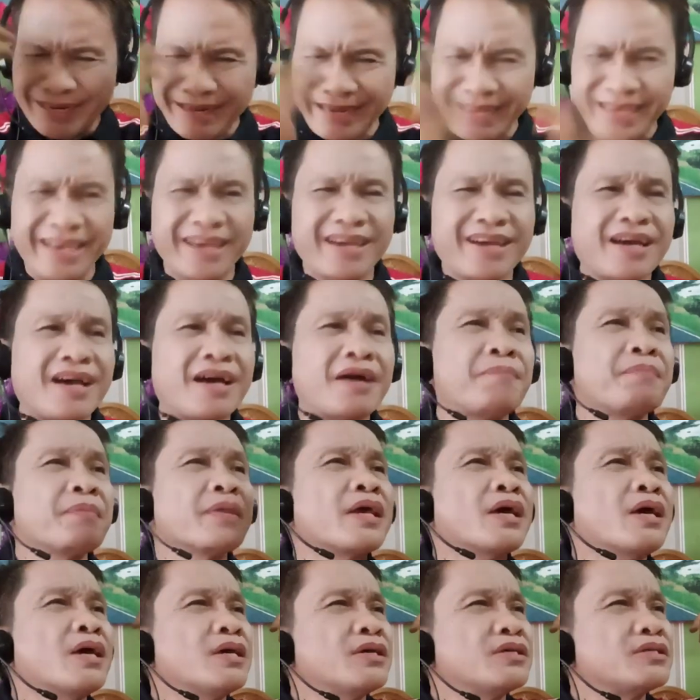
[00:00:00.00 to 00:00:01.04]
clear,
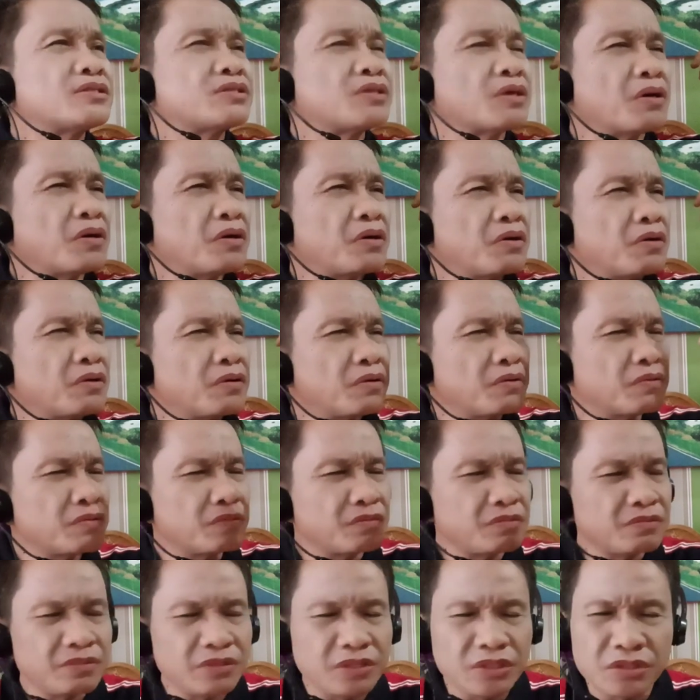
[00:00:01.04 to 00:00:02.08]

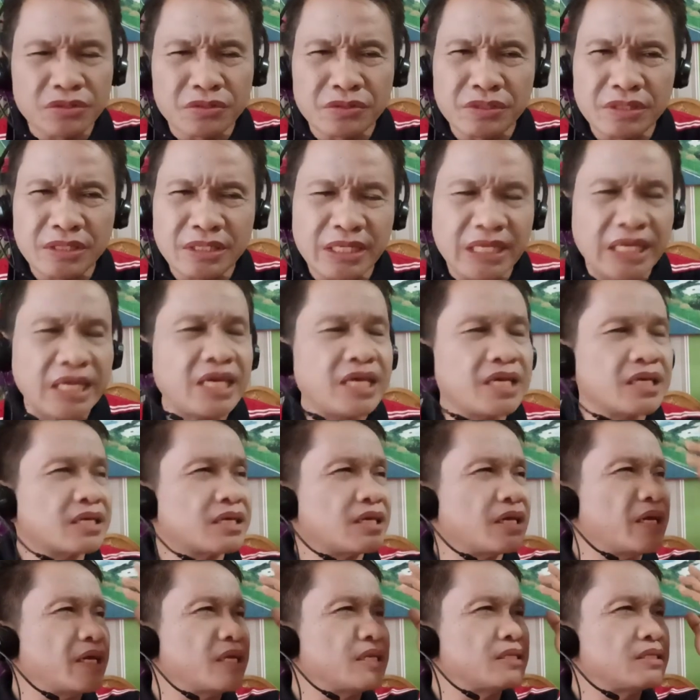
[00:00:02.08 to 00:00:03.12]
so
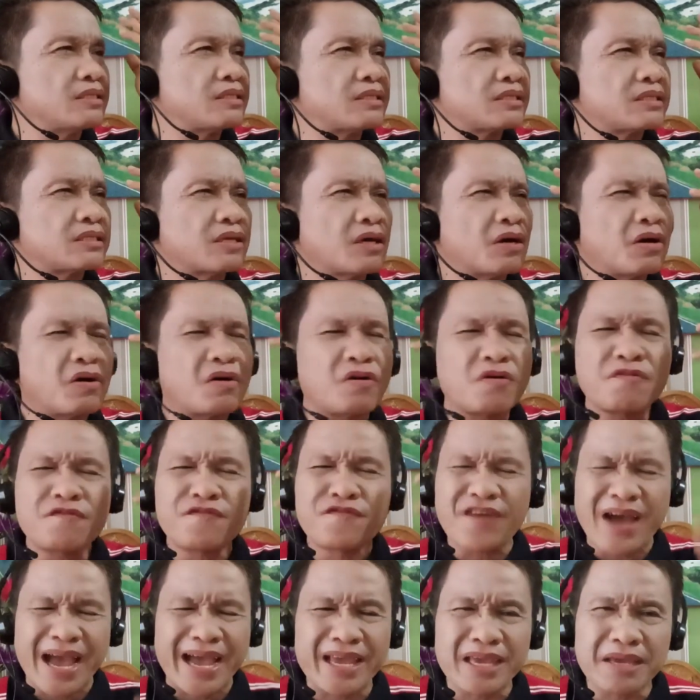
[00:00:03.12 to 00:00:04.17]
unique, and
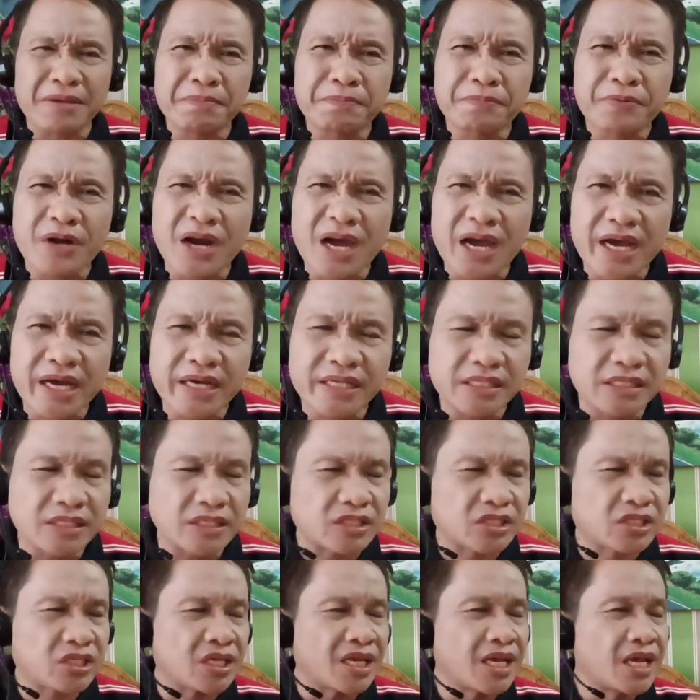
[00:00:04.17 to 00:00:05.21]
so
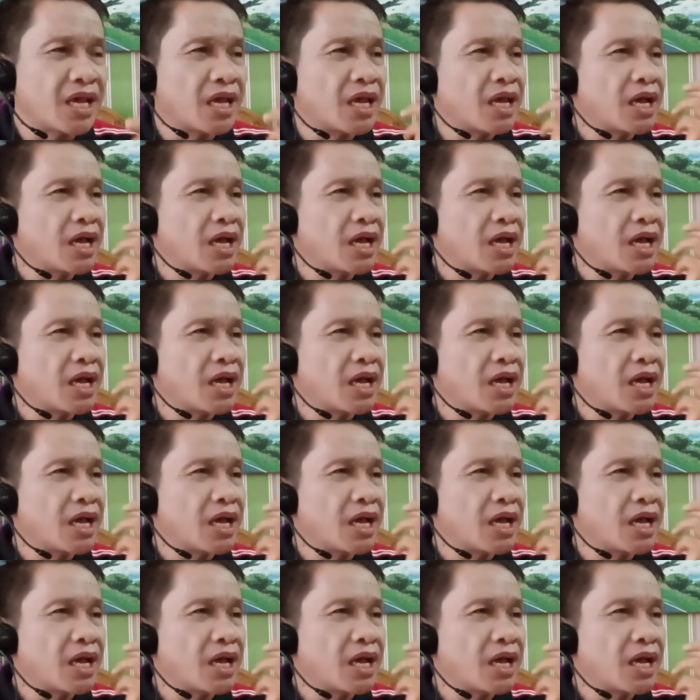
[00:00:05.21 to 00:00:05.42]
vibrant.